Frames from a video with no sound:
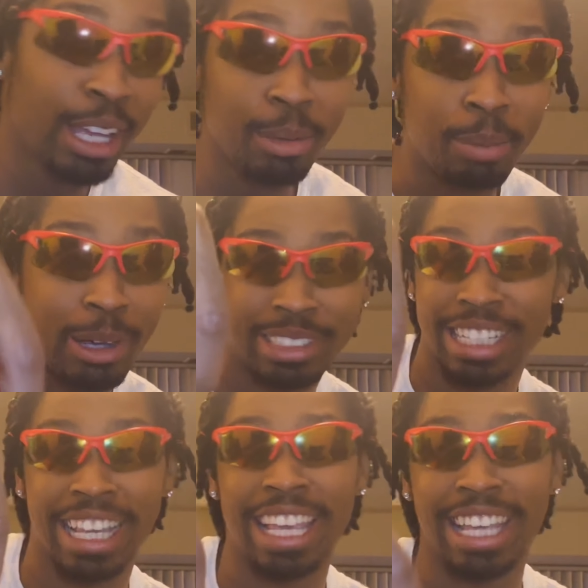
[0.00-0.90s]
posted the
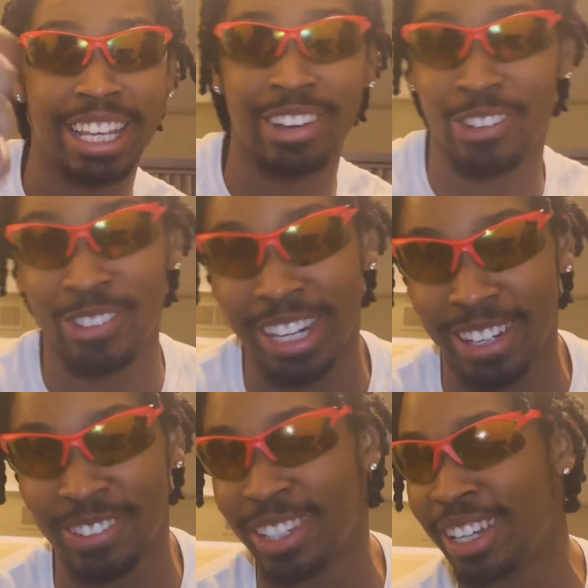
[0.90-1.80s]
key or
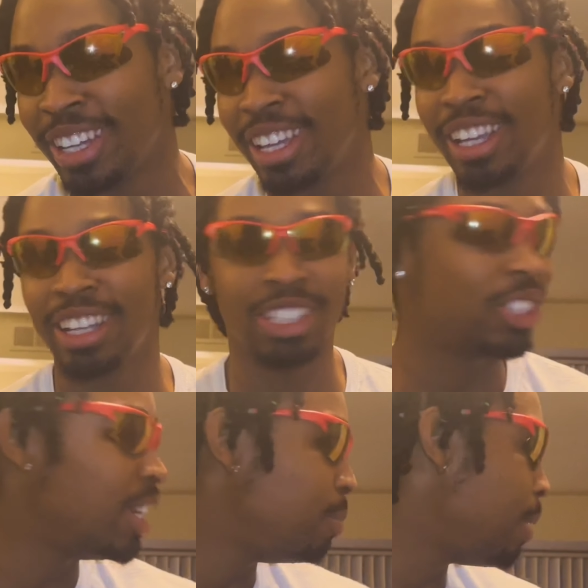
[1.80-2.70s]
whatever. Because you
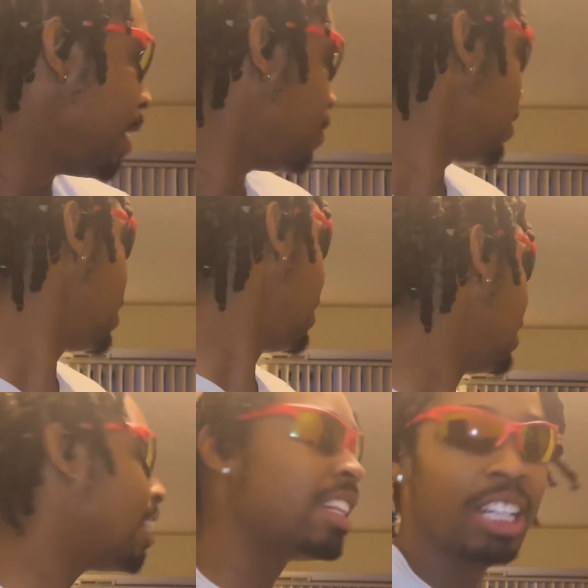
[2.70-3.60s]
didn't pay for
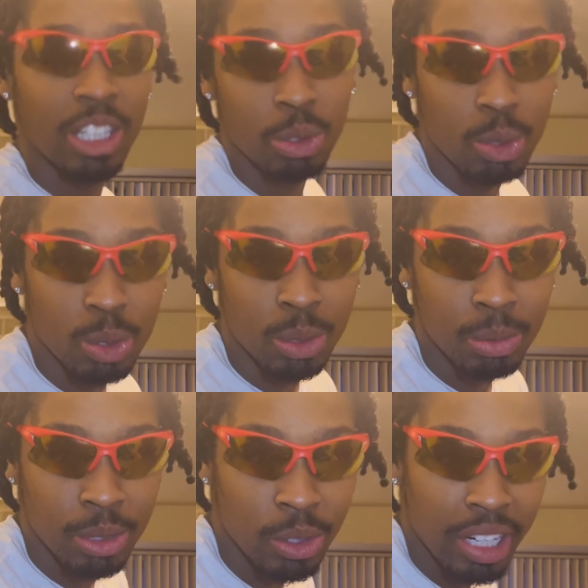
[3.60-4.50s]
nothing in this room.
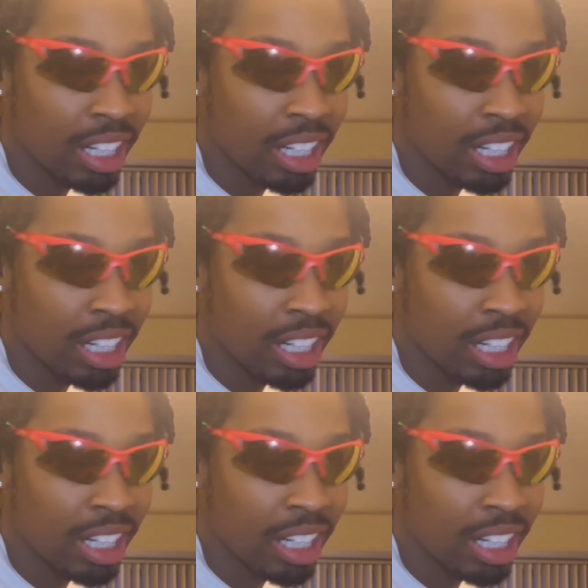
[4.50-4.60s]
You didn't